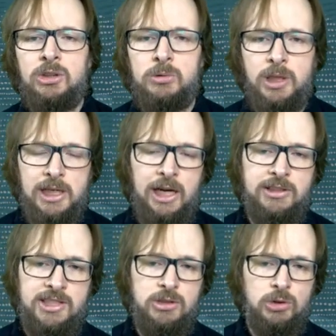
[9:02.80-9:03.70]
to the
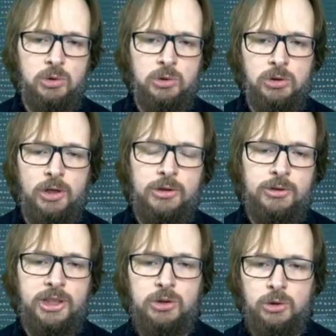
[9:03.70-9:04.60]
cloud. This is the tool
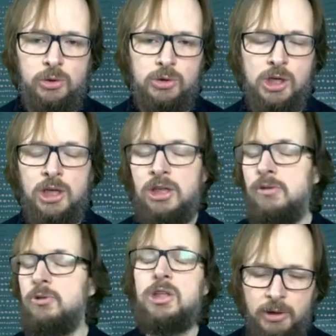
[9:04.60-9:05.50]
you need to use.
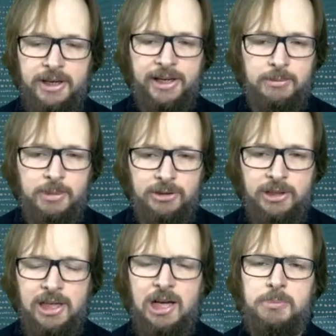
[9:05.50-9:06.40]
If you don't care about
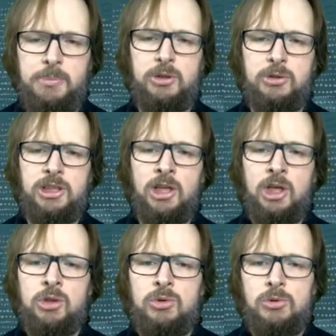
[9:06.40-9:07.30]
the cloud, but you need
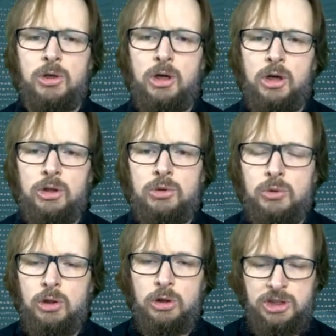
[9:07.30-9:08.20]
to
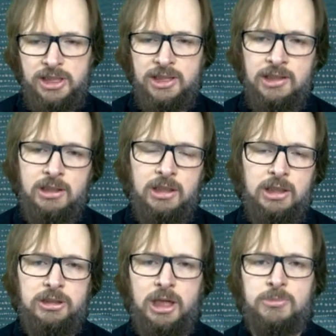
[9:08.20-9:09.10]
do a
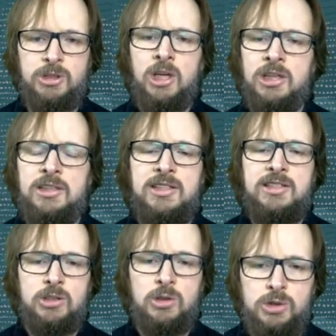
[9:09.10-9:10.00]
logical dumps,
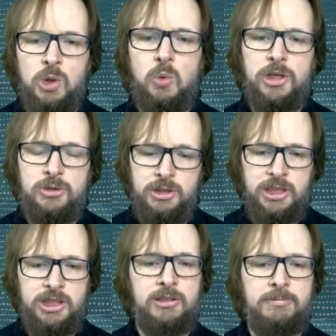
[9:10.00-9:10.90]
this is also what you
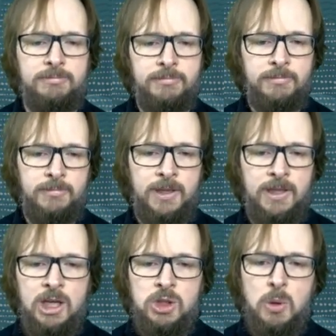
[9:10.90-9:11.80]
need.
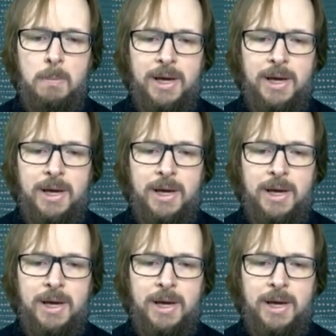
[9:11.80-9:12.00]
So